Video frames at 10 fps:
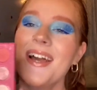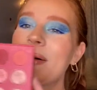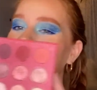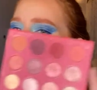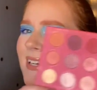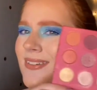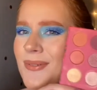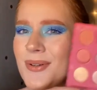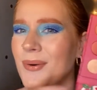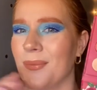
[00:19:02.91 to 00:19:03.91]
But I
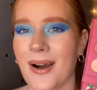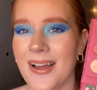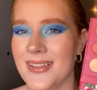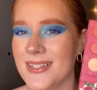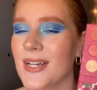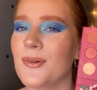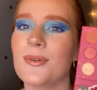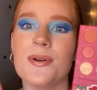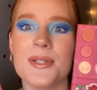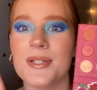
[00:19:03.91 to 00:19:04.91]
don't know why these like
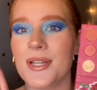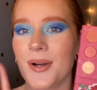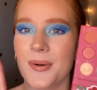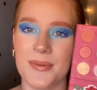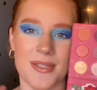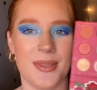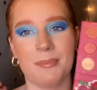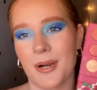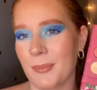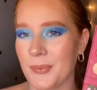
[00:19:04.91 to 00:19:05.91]
rosy tones and the
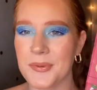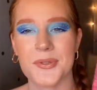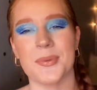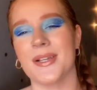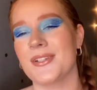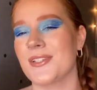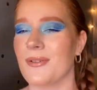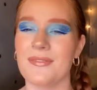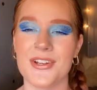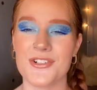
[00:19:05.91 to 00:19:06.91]
purples were like so
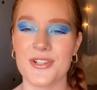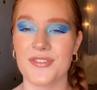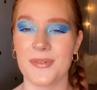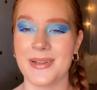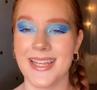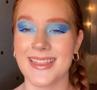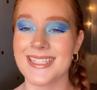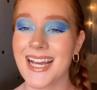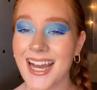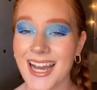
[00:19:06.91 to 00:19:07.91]
adventurous for me at the
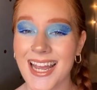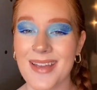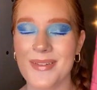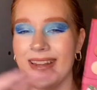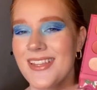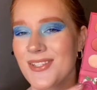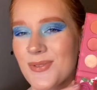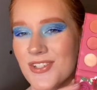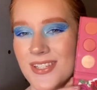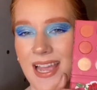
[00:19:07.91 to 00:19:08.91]
time, and this
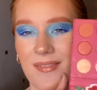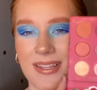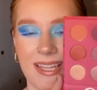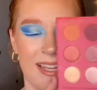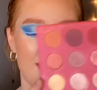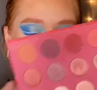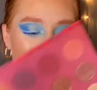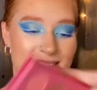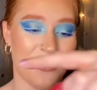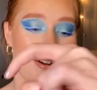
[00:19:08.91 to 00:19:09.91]
was just everything. This
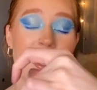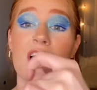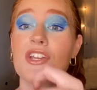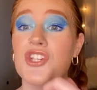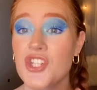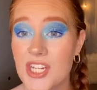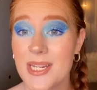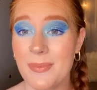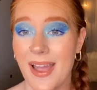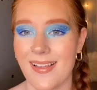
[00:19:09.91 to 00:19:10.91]
is their She
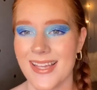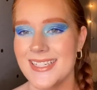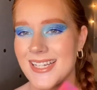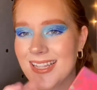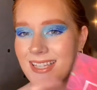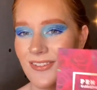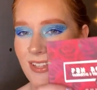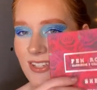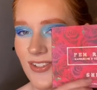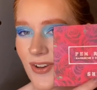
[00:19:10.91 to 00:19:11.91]
palette. It
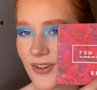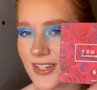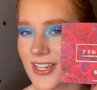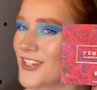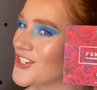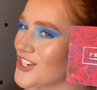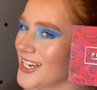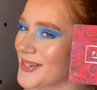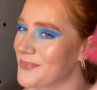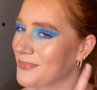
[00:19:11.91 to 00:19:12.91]
literally is called
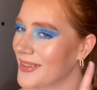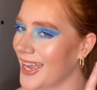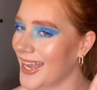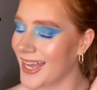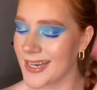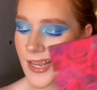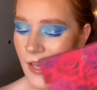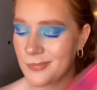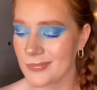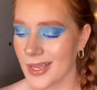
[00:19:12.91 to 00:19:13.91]
She. And yeah,
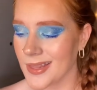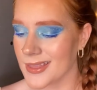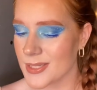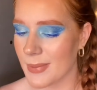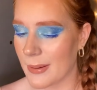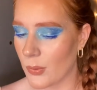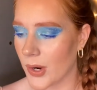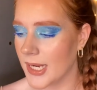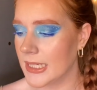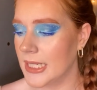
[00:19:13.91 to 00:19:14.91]
got this bad
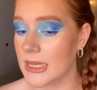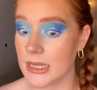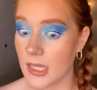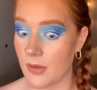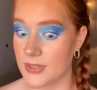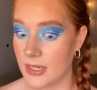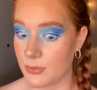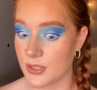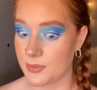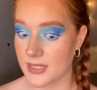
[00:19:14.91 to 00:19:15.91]
boy. Loved it,
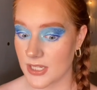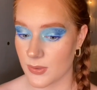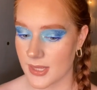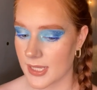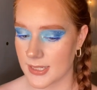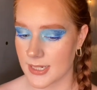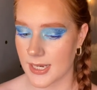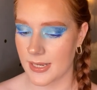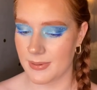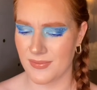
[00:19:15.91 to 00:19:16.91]
was obsessed with it at the
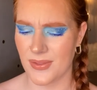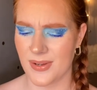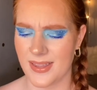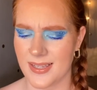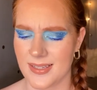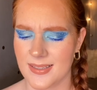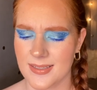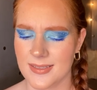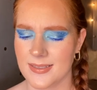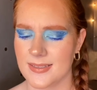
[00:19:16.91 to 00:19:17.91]
time, even though I like
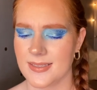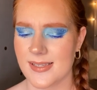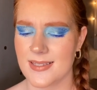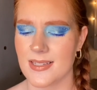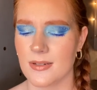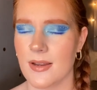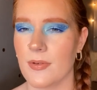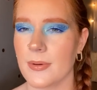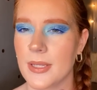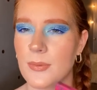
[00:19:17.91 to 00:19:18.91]
still never
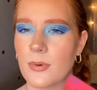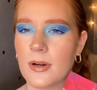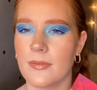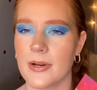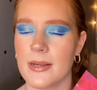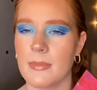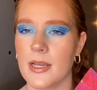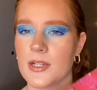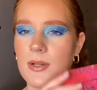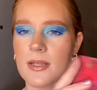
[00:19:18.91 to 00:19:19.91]
really wore it very
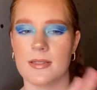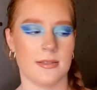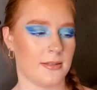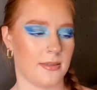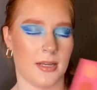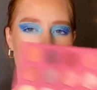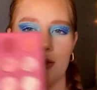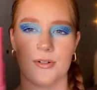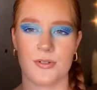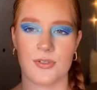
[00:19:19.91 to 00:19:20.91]
much because the
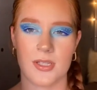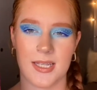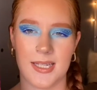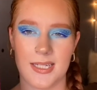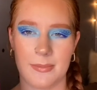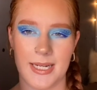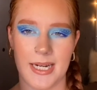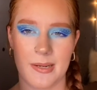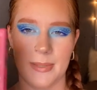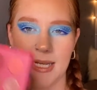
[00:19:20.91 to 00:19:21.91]
colors
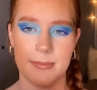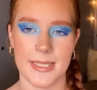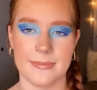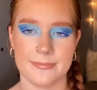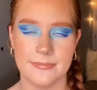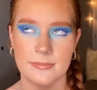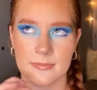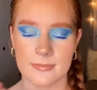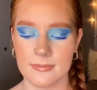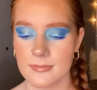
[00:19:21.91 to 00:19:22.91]
intimidated me. But
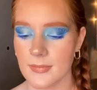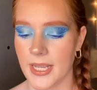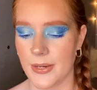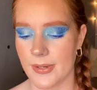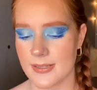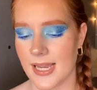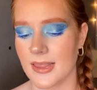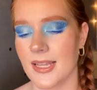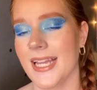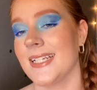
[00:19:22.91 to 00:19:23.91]
anyways, I
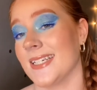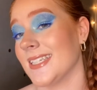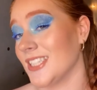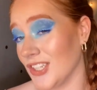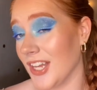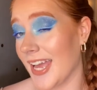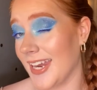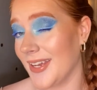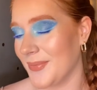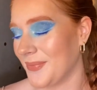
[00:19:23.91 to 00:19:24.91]
liked to look at it.